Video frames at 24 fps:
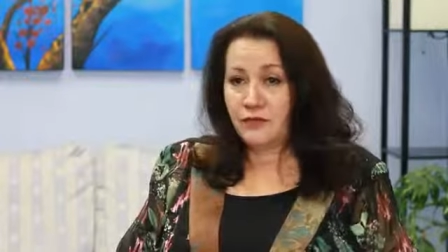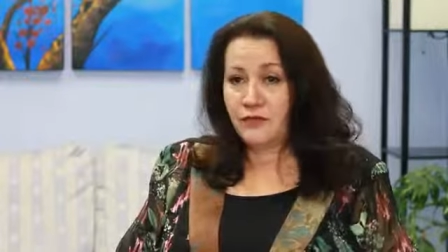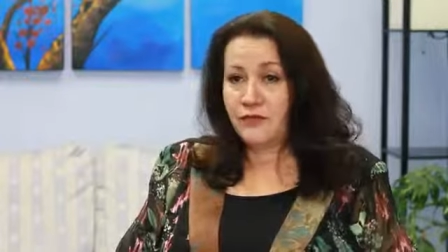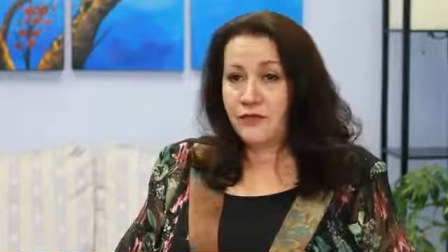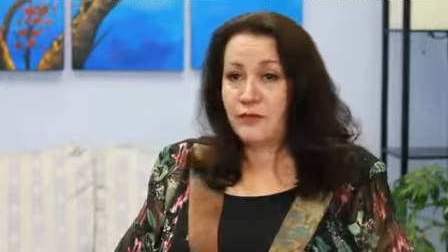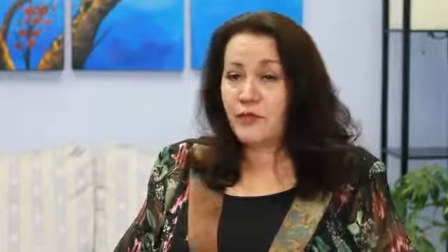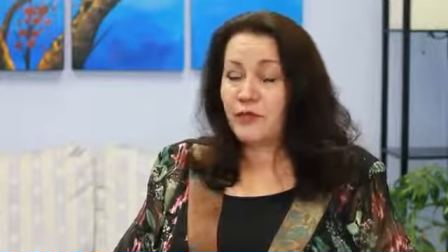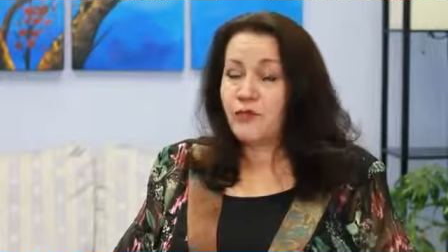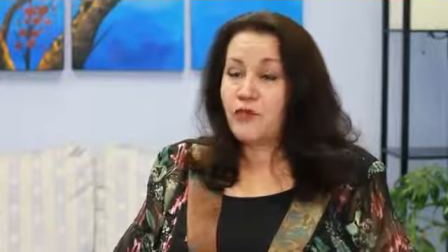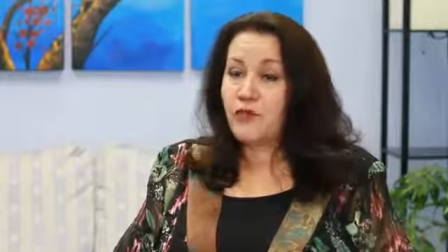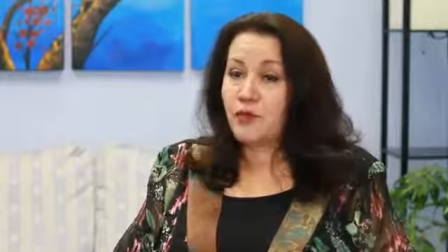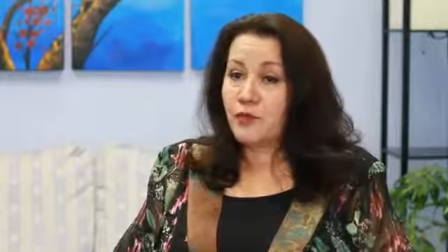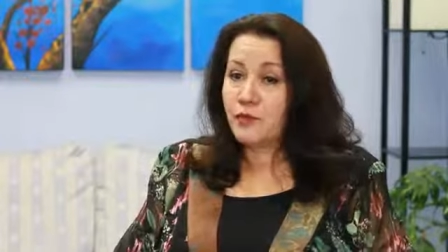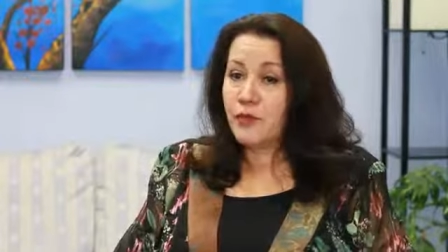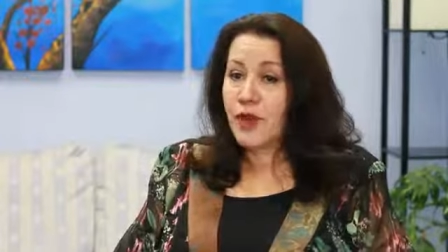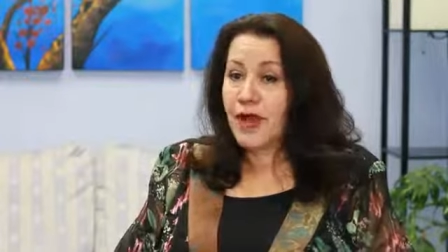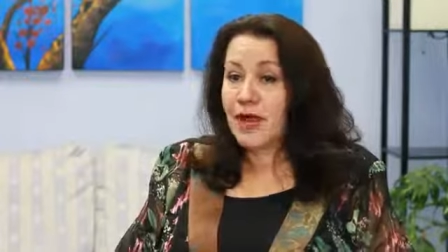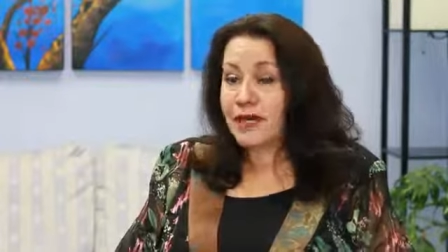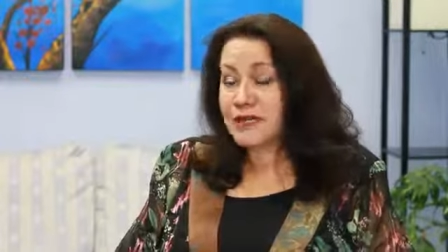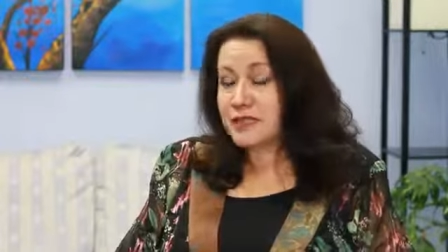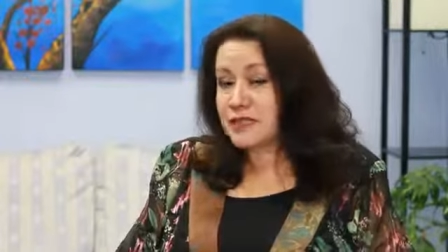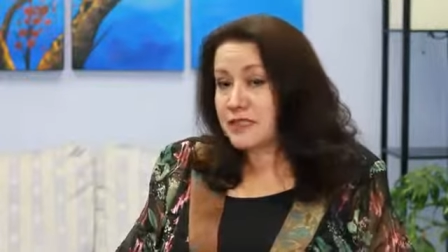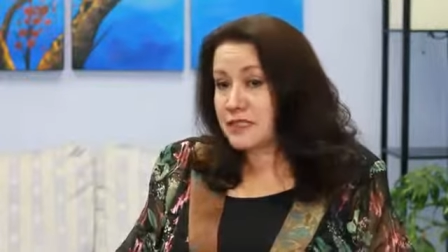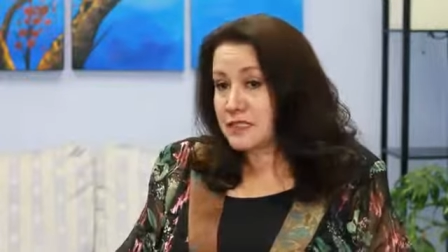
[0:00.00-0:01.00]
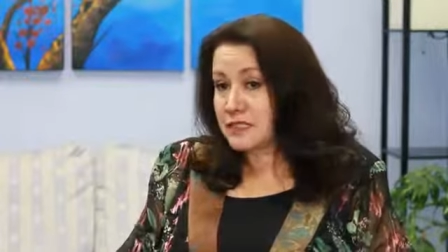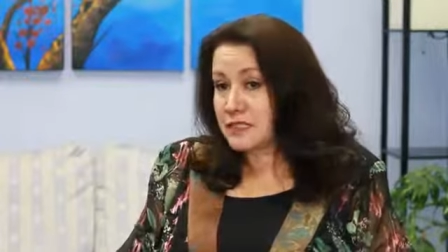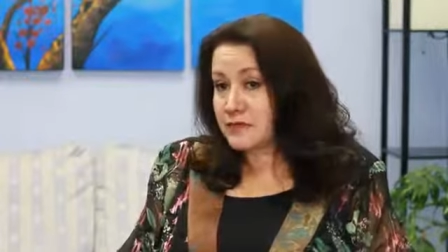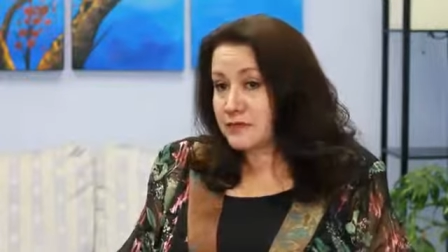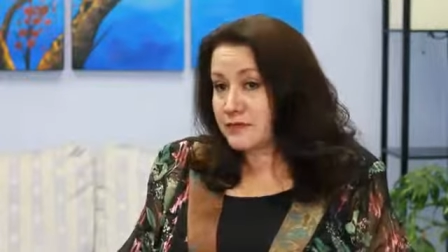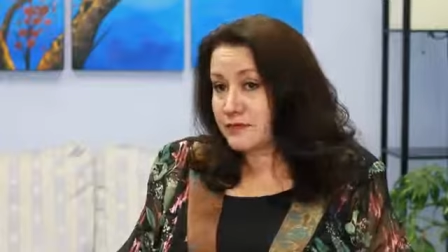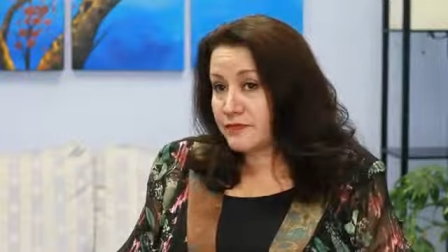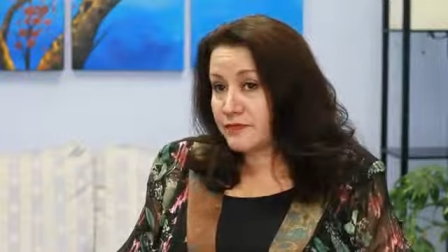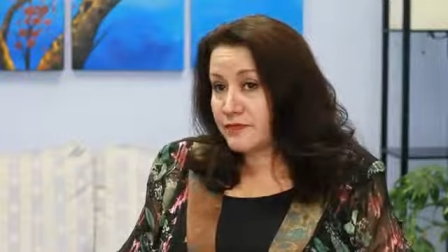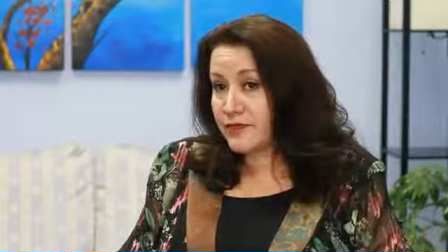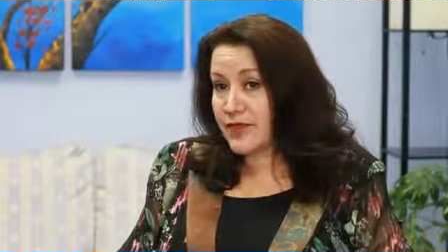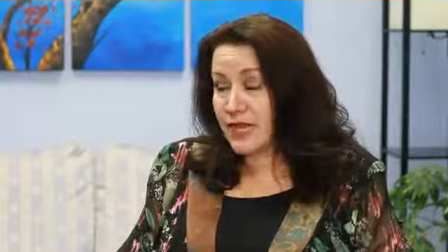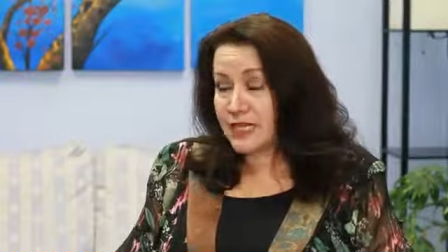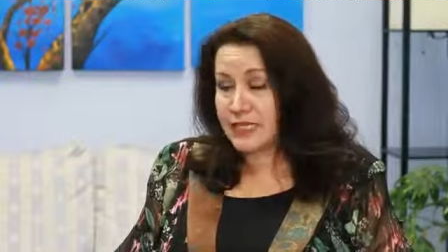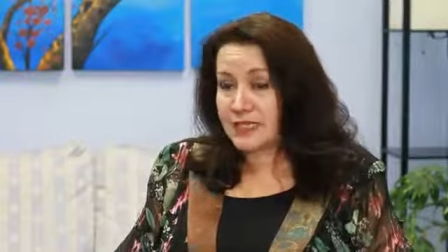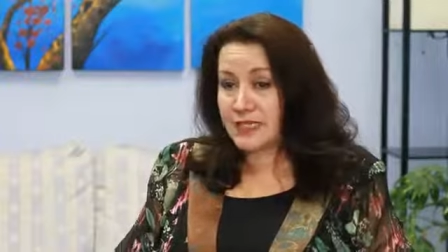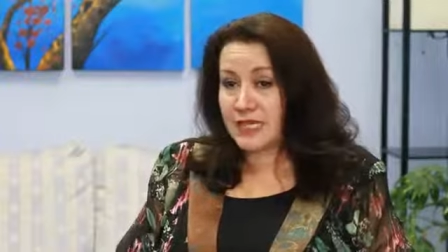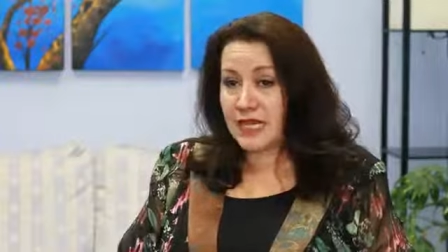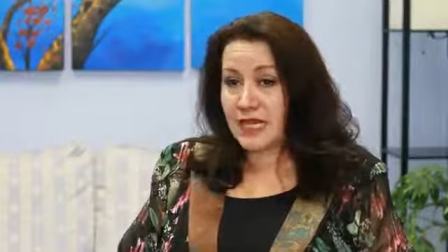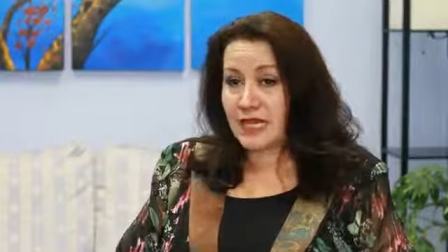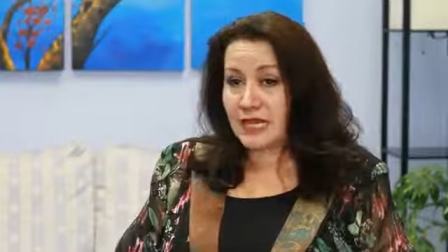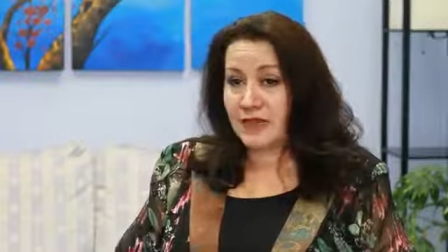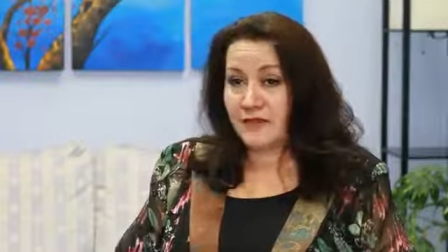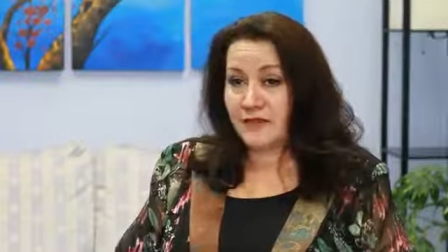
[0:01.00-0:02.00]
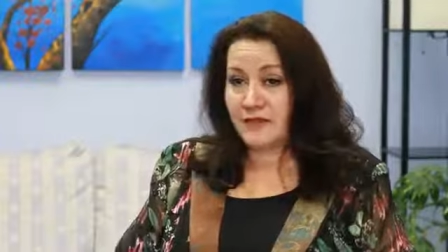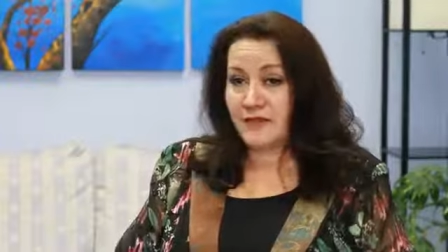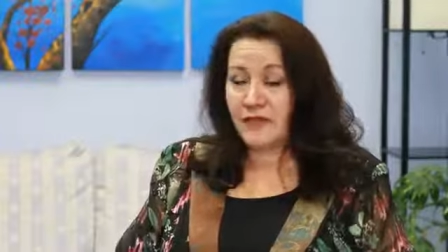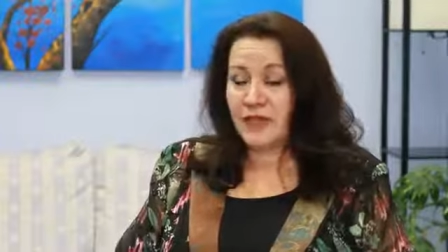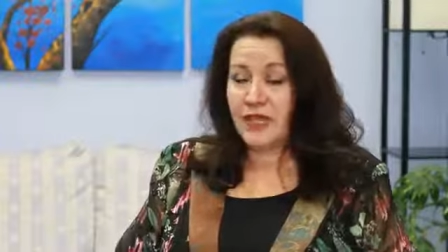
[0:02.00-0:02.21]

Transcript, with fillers: before practice that day,